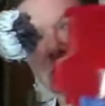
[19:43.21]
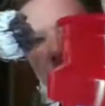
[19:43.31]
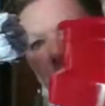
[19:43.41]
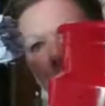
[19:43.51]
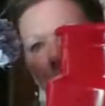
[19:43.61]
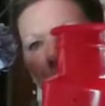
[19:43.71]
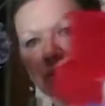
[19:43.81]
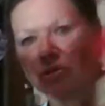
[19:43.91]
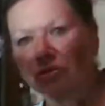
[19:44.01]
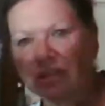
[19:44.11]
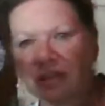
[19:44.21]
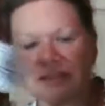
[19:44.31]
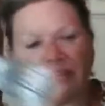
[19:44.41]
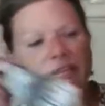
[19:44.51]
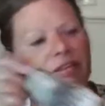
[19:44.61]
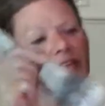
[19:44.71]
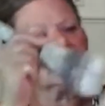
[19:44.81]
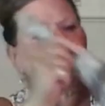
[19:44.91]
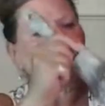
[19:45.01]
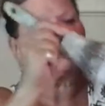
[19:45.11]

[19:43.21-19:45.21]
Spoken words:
old world kind of look.